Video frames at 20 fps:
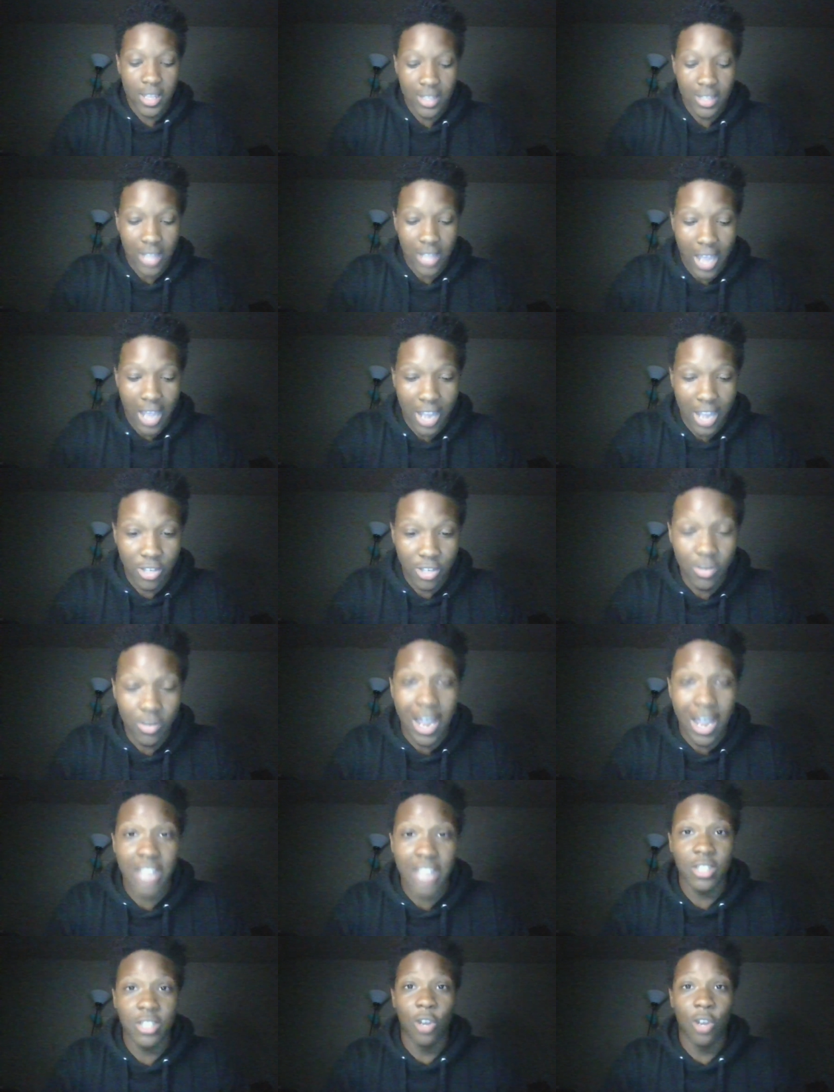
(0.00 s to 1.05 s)
as you
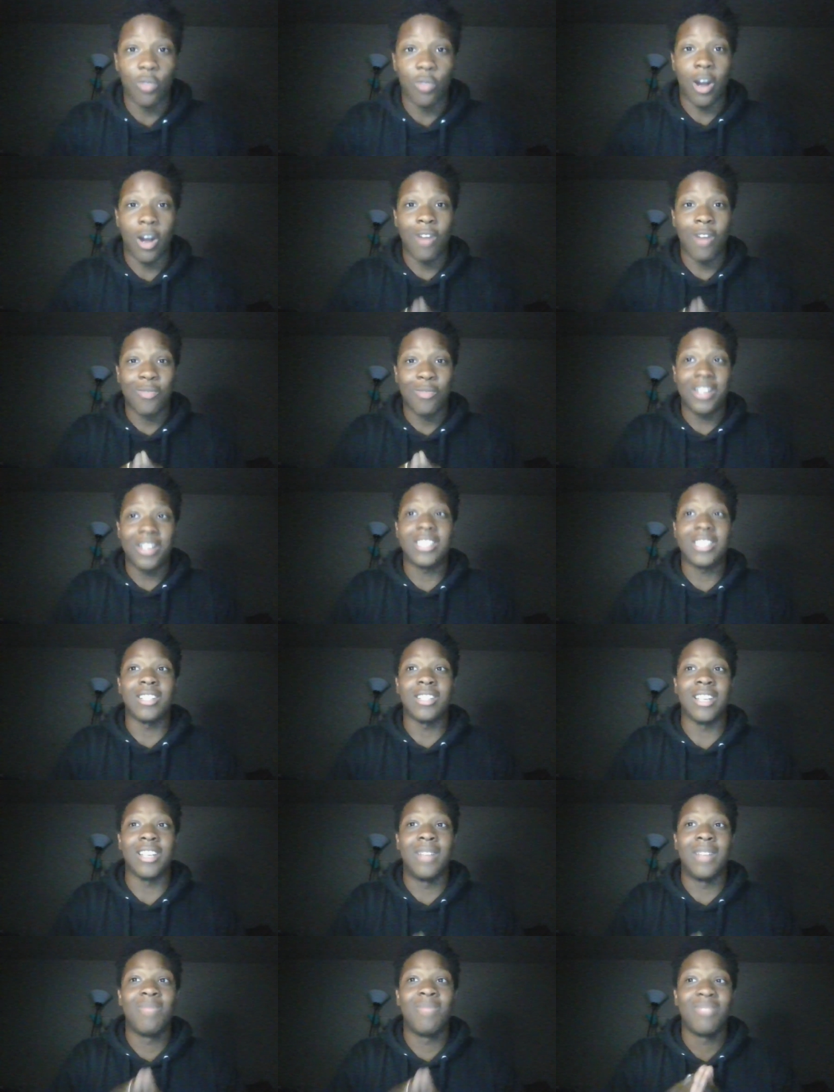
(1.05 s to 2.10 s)
guys know, heard
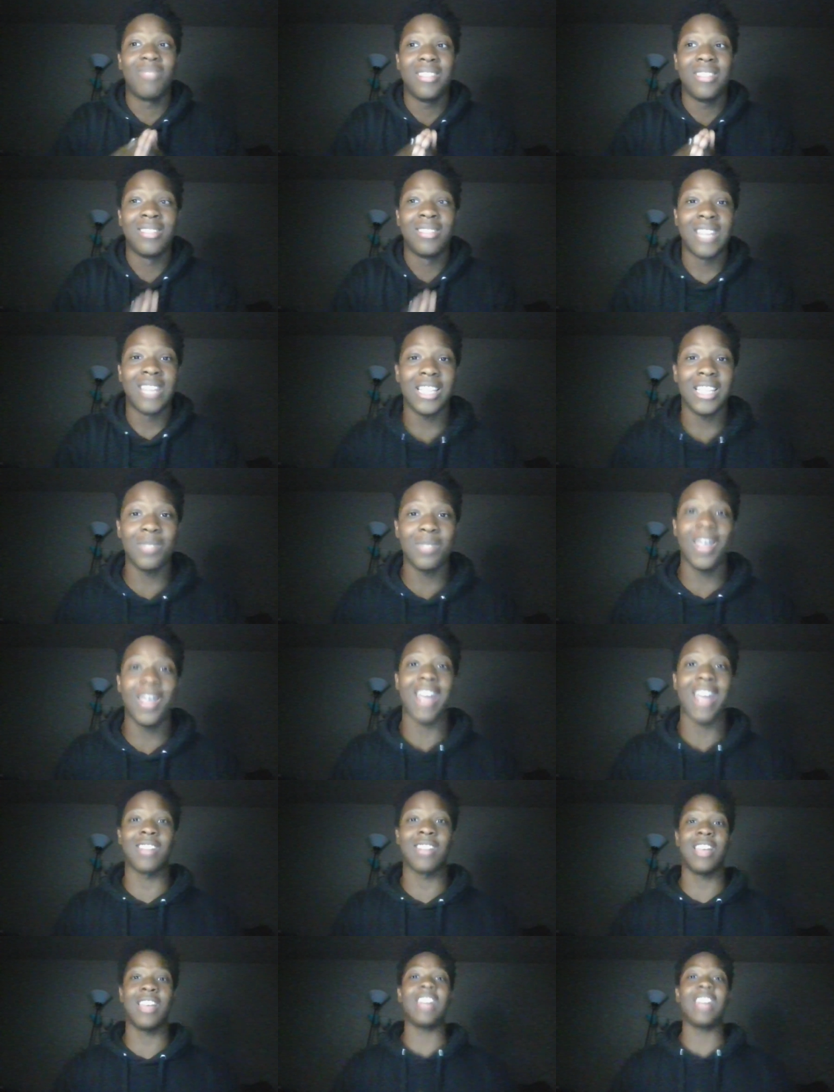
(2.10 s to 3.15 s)
recently, this
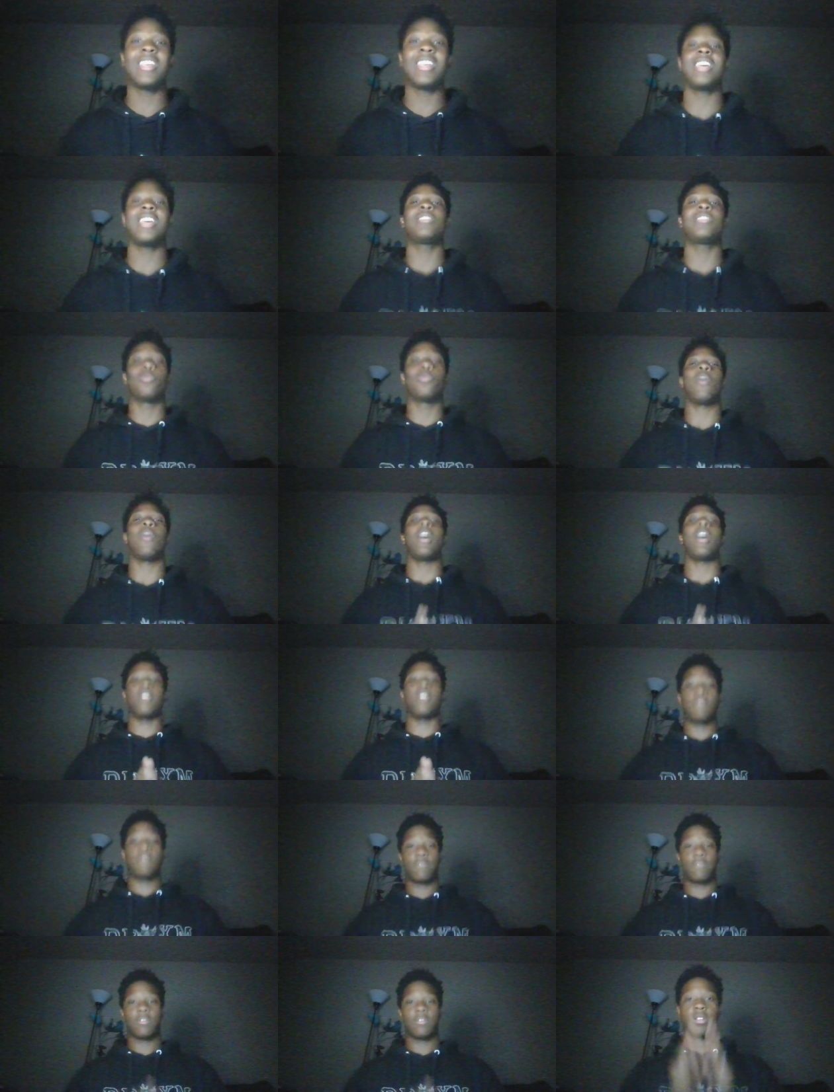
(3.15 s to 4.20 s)
man let his
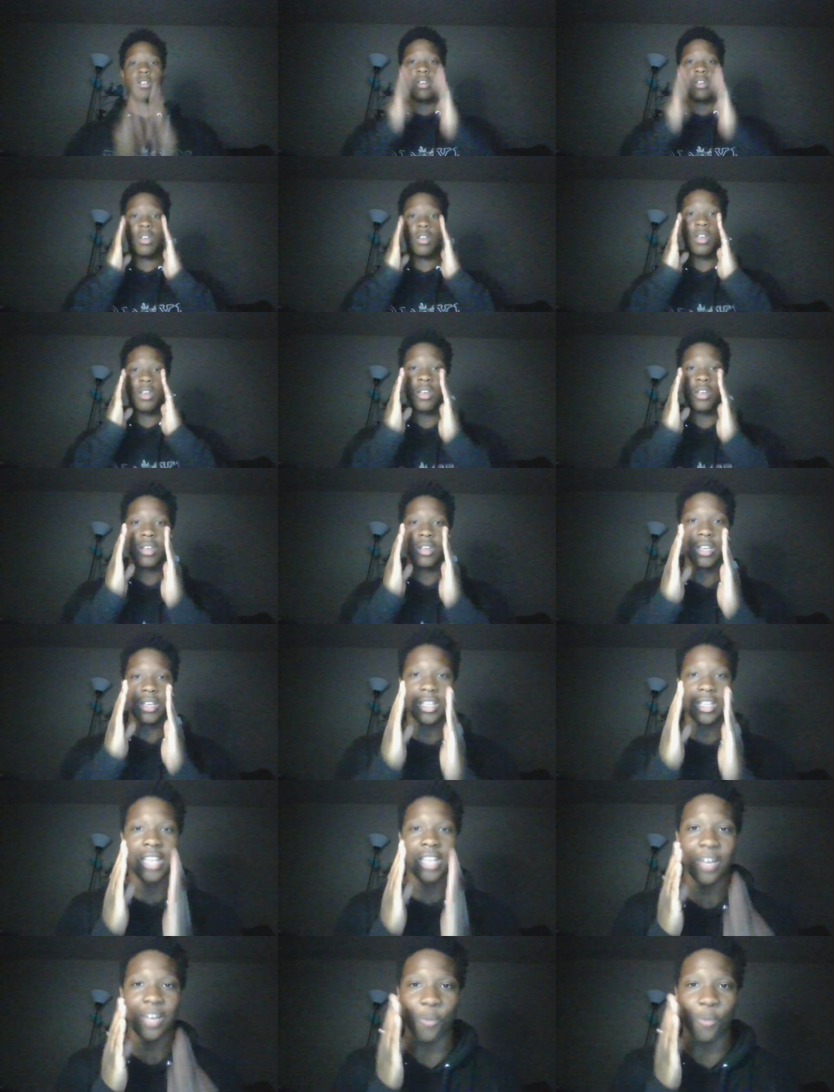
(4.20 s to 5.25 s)
wife
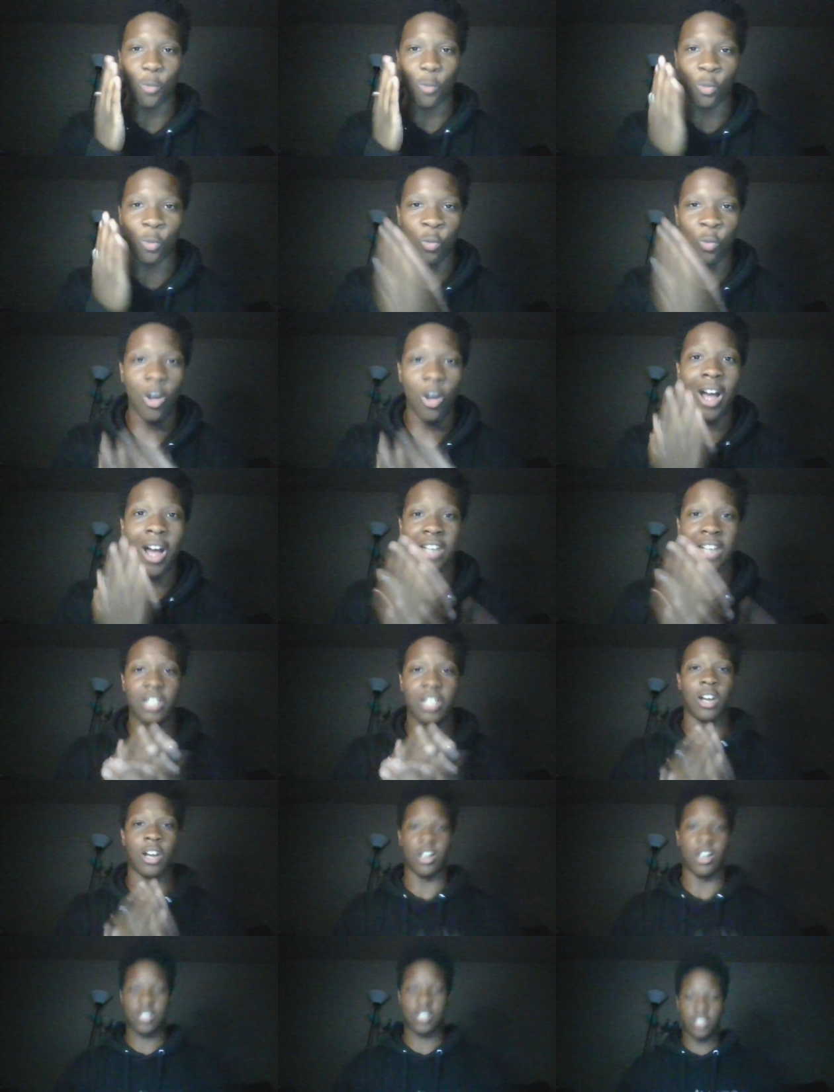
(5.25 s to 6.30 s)
get raw
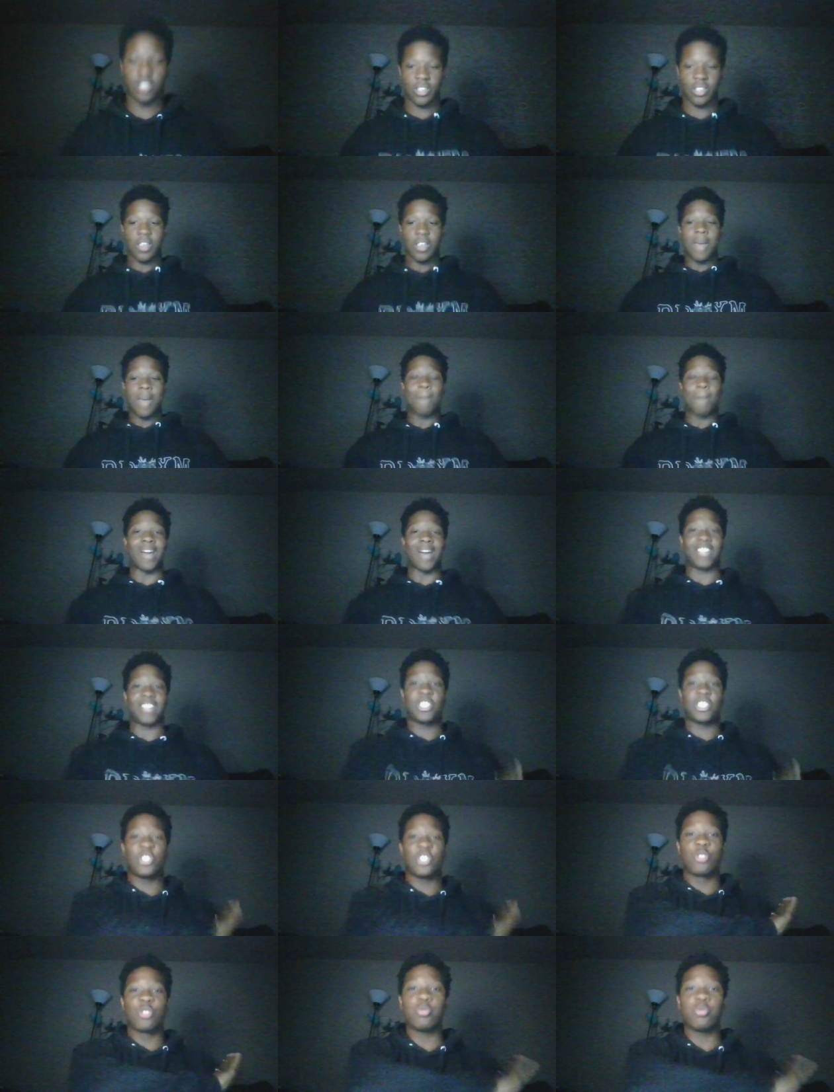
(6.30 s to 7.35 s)
dogged by
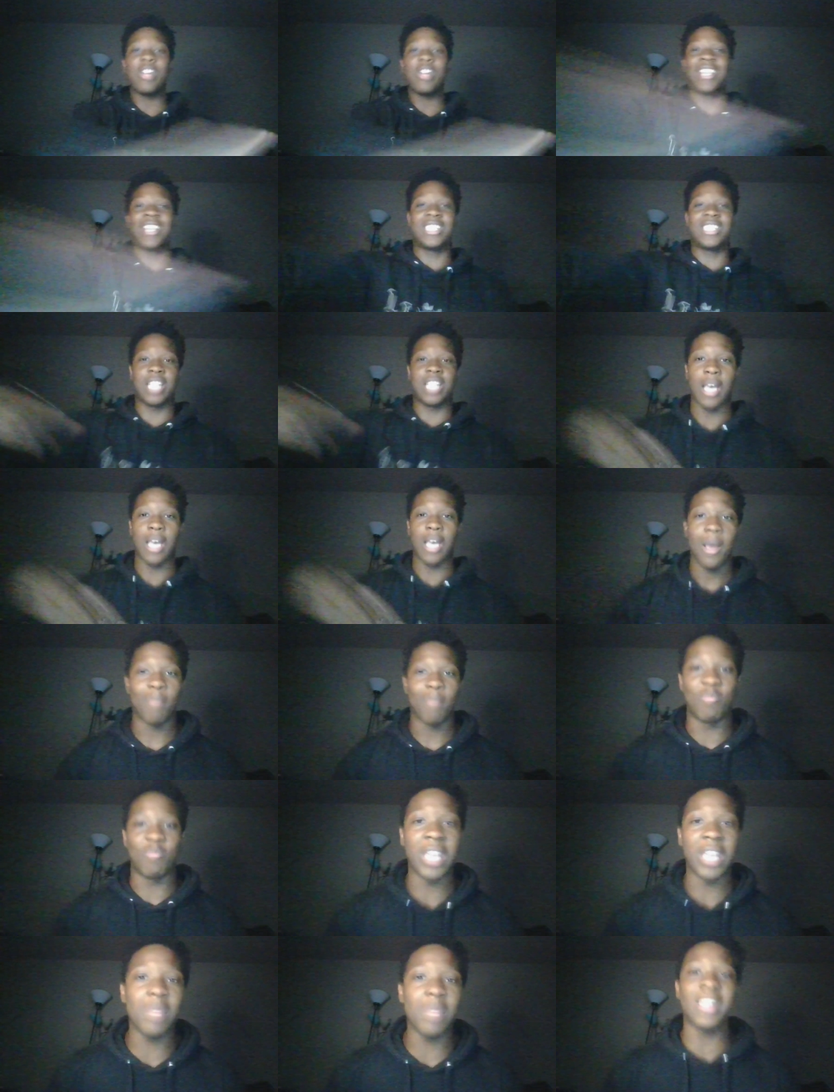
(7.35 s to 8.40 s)
straight
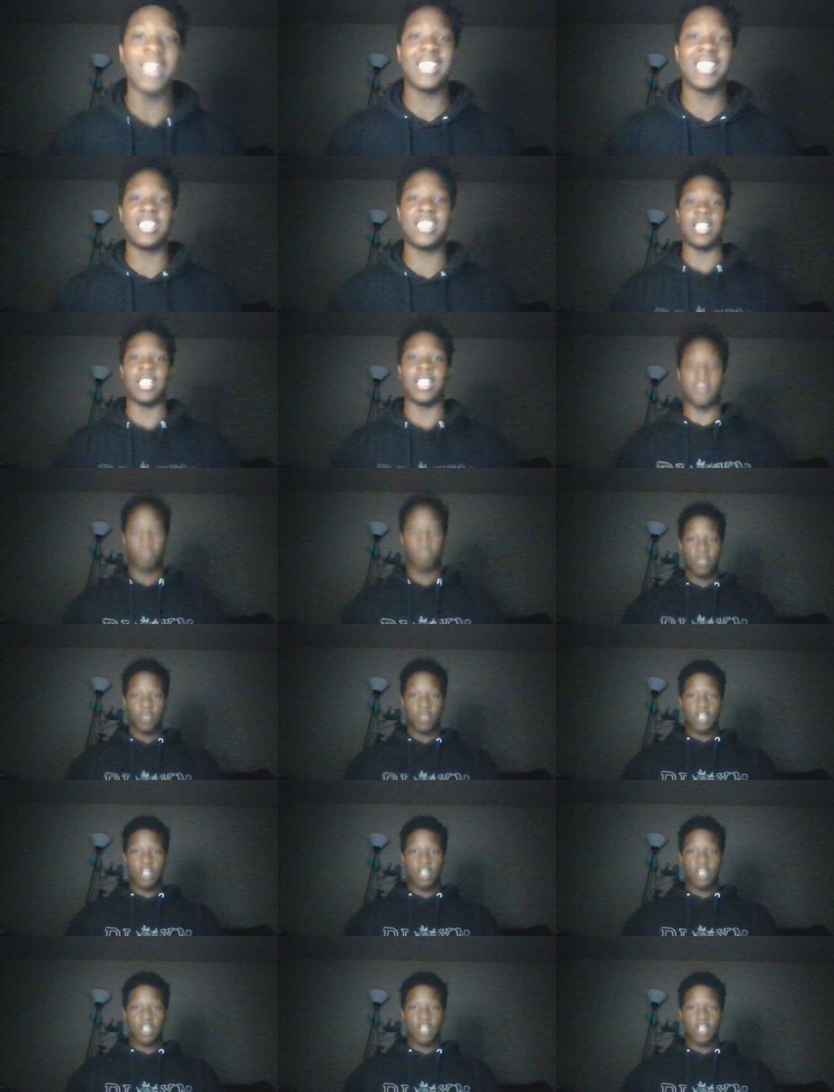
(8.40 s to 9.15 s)
BBC.